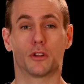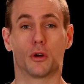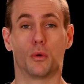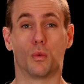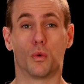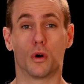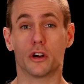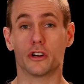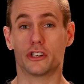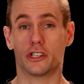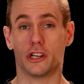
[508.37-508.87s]

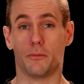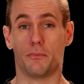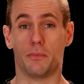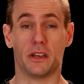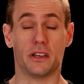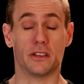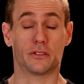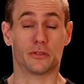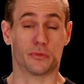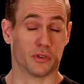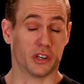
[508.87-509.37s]
Worship
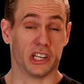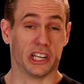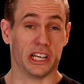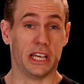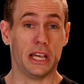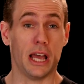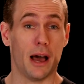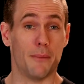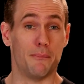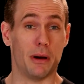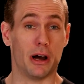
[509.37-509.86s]
is
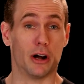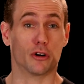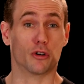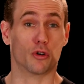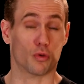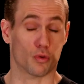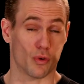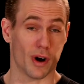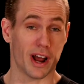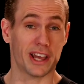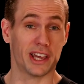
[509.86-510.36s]
really about
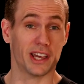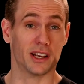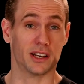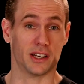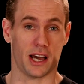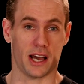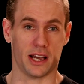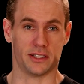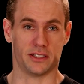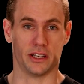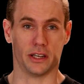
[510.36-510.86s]

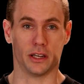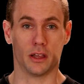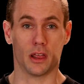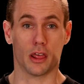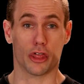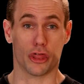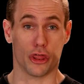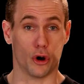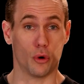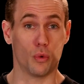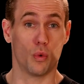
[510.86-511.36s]
recognizing
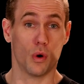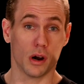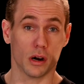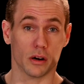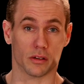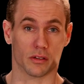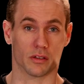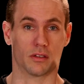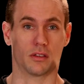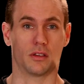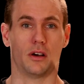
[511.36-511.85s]
the
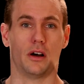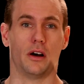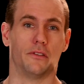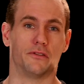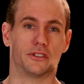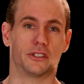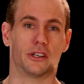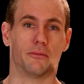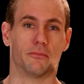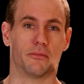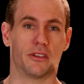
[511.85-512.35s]
worth of
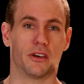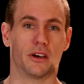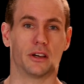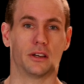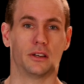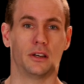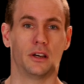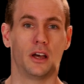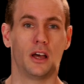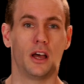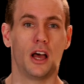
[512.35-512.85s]
something,